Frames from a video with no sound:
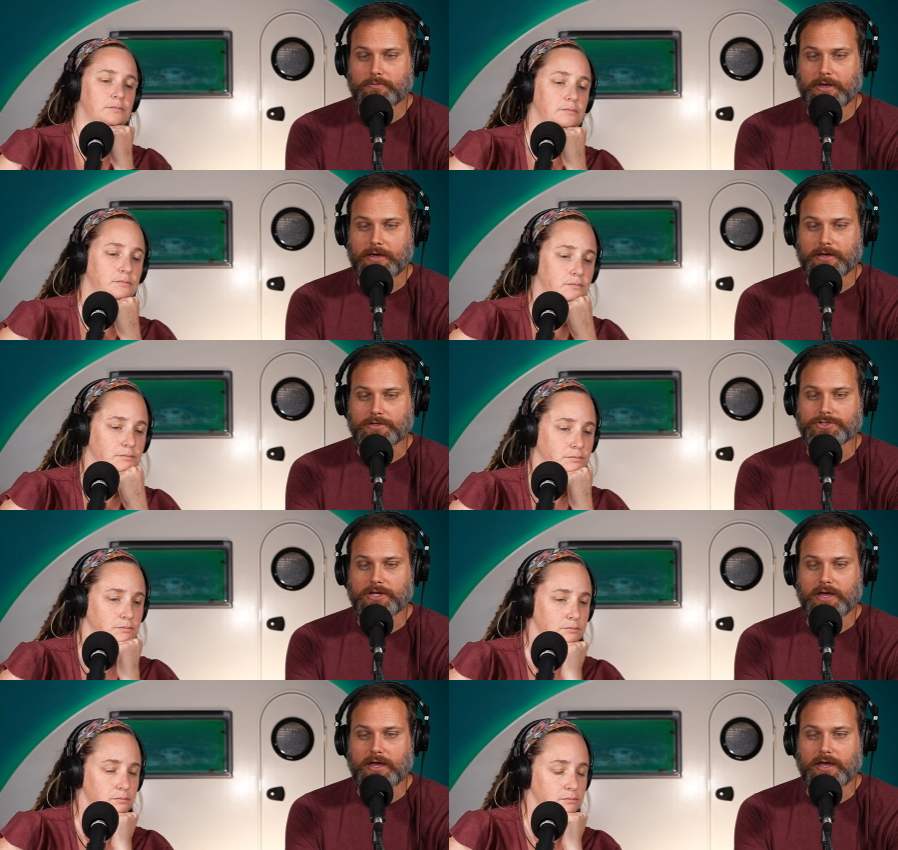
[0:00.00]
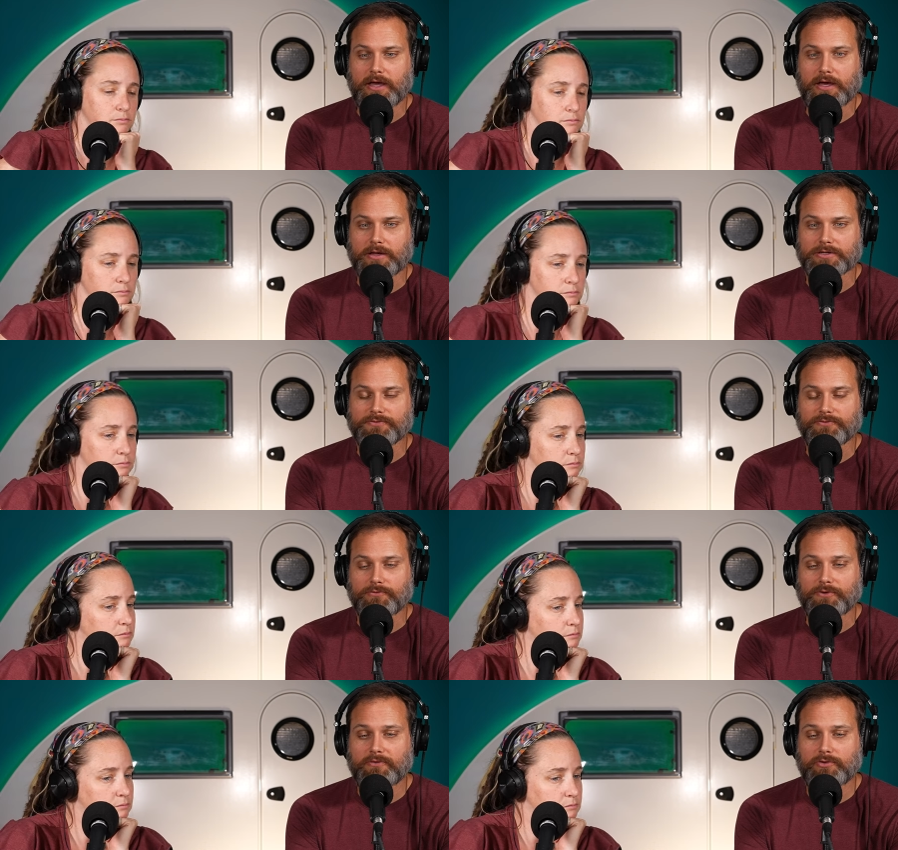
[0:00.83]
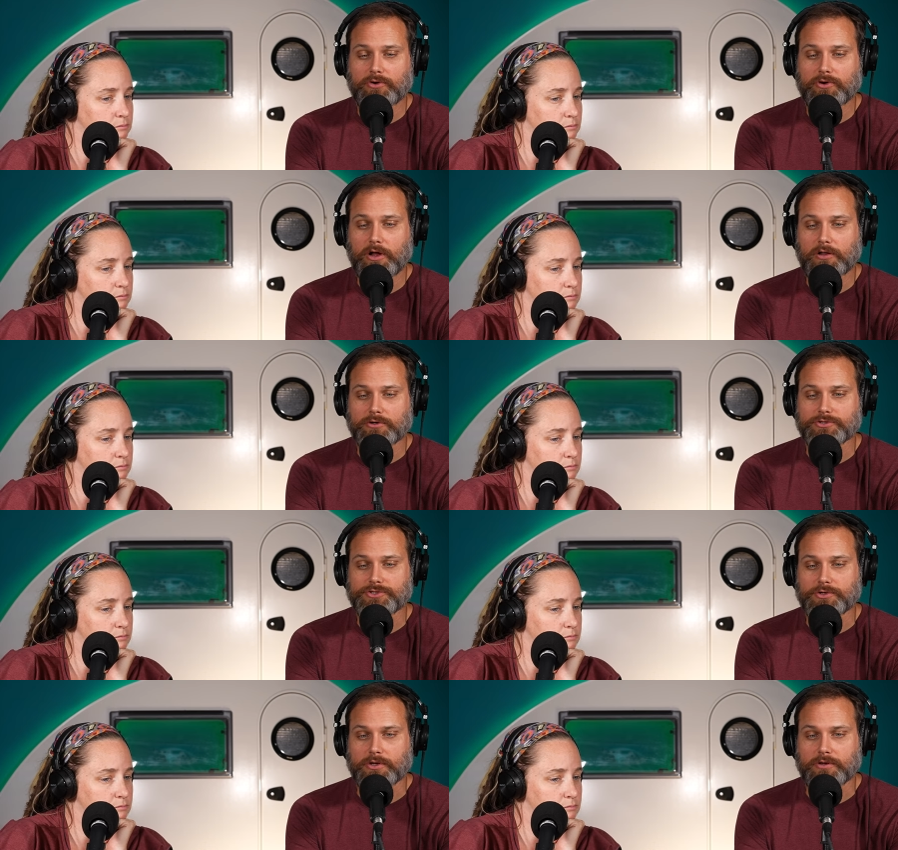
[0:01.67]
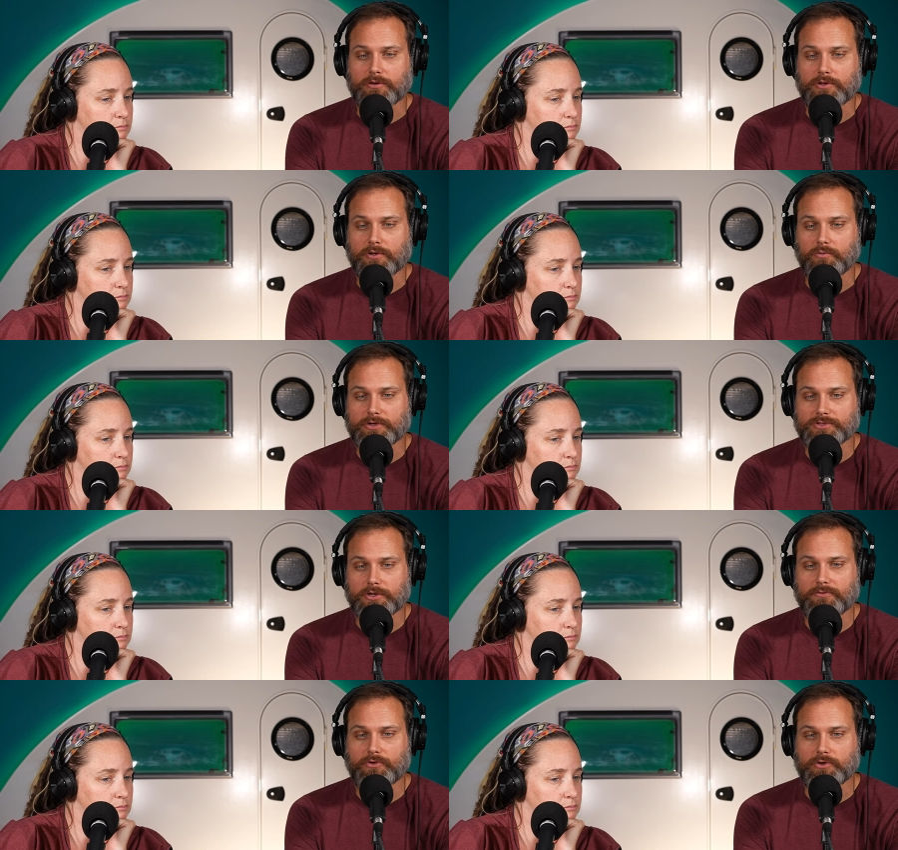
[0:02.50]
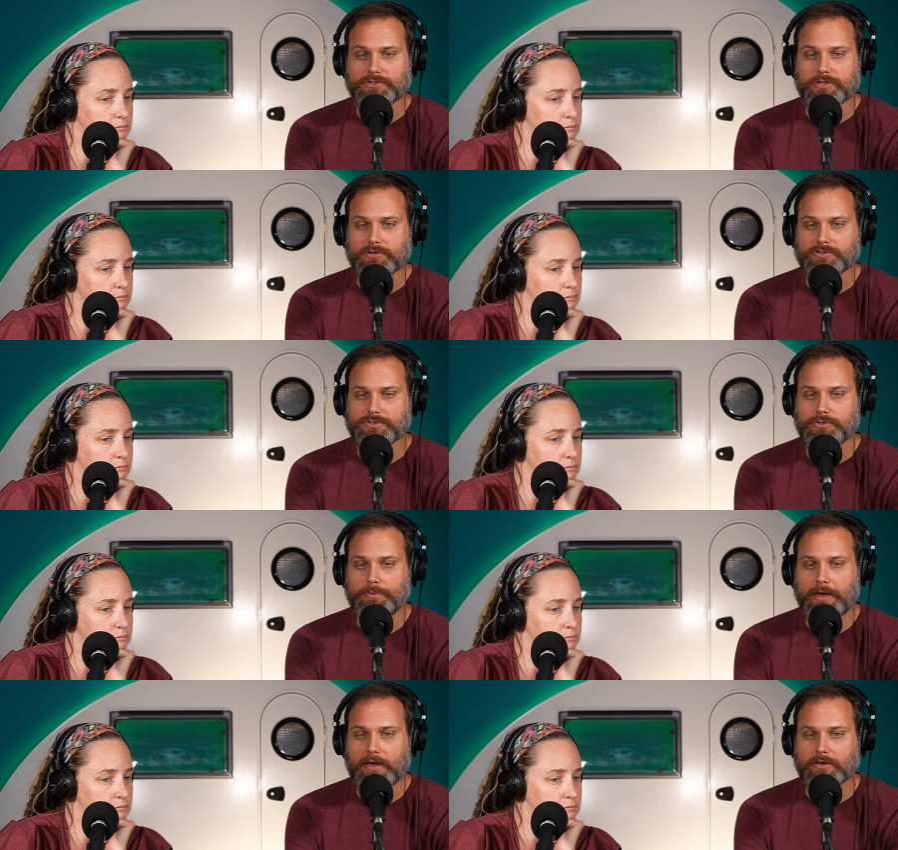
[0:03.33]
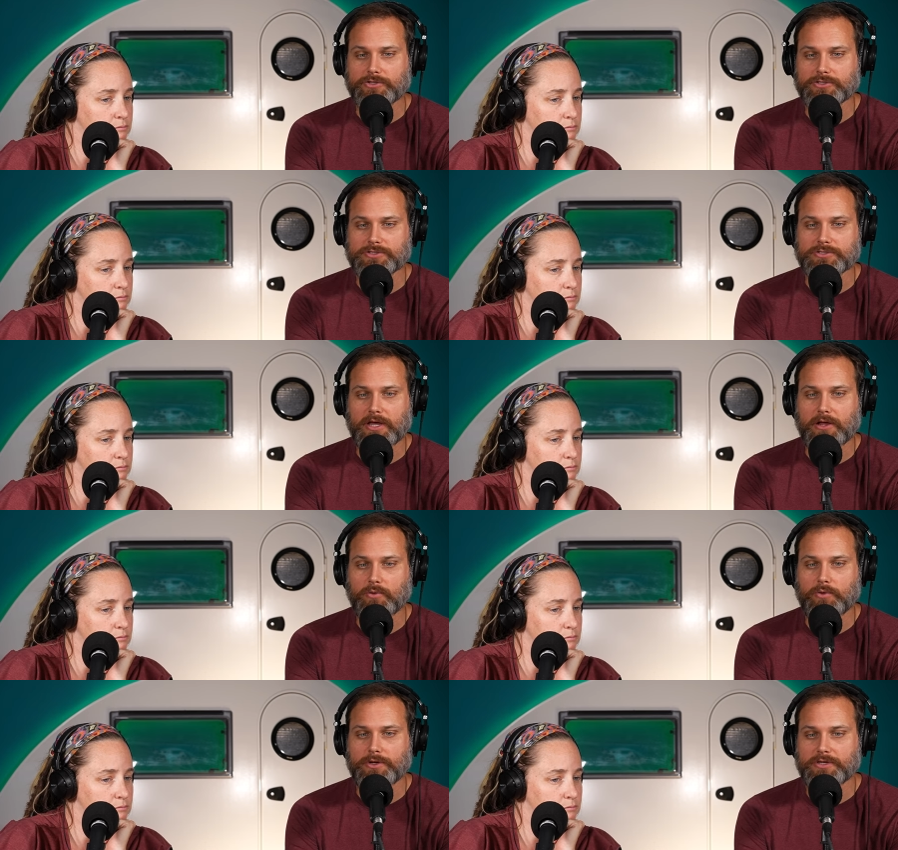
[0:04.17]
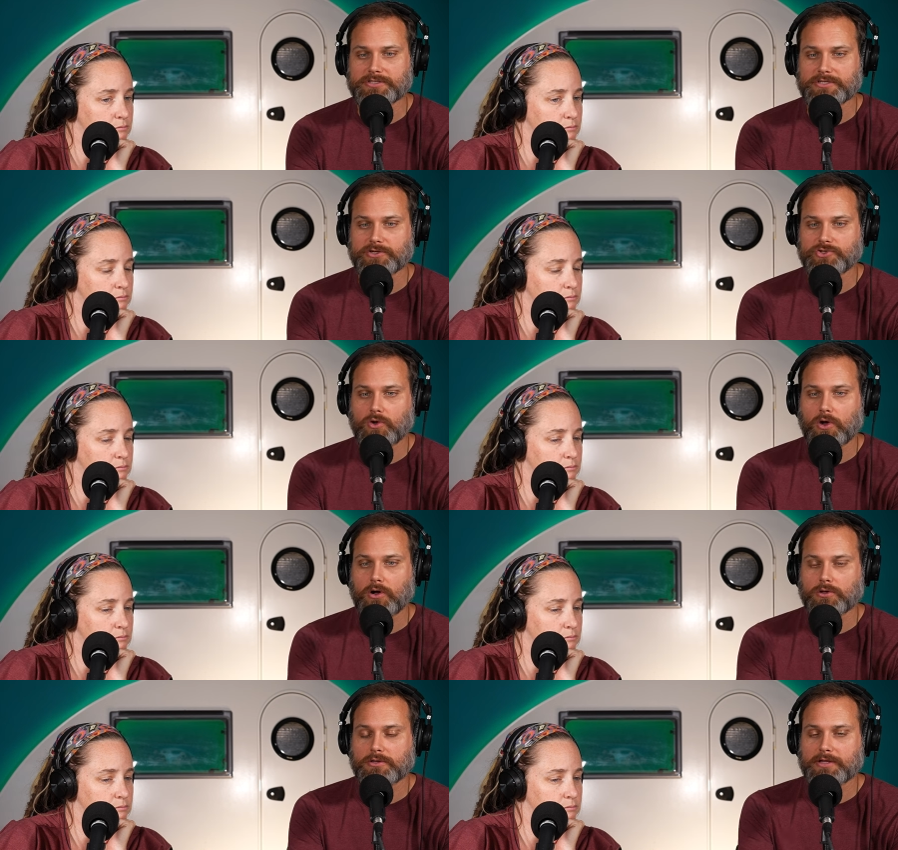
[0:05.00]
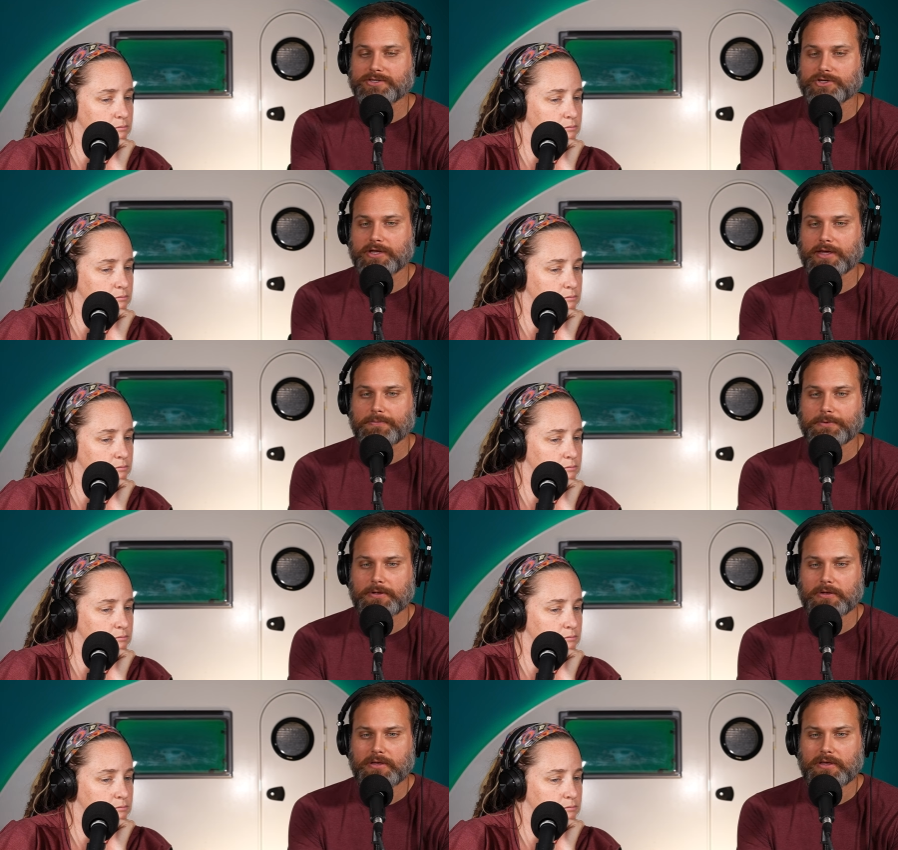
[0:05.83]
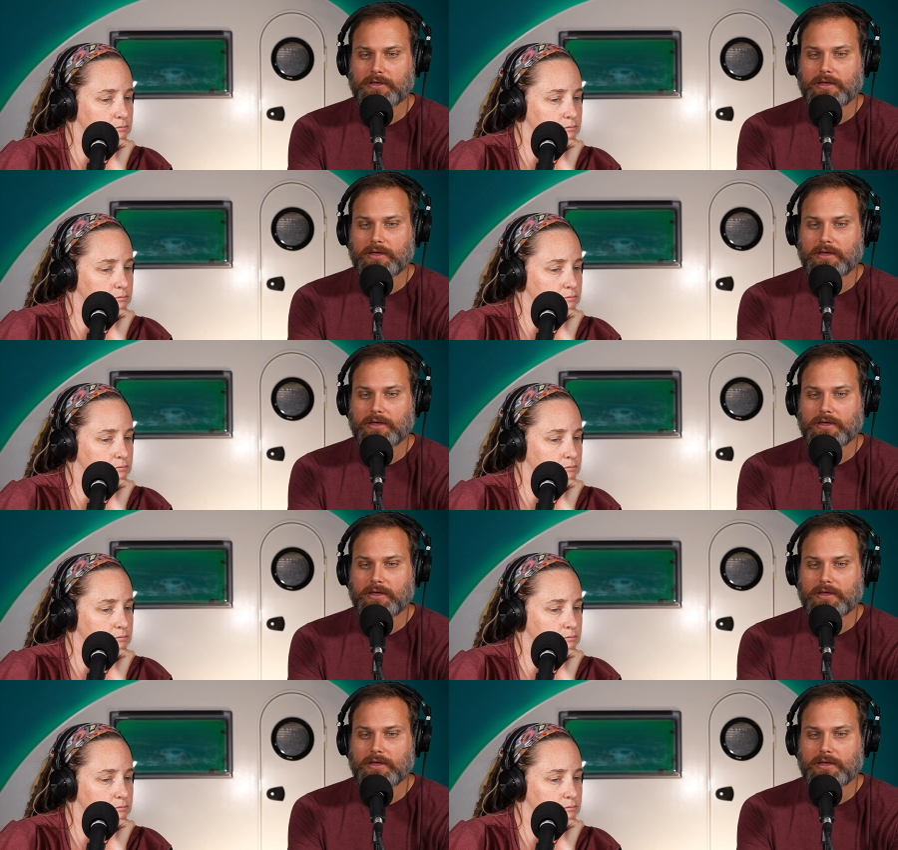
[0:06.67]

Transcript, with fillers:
Speaker 1: page, and for five hundred dollars, you can you can reserve yours. And there's two packages: it's L1 Essential All Electric Camping,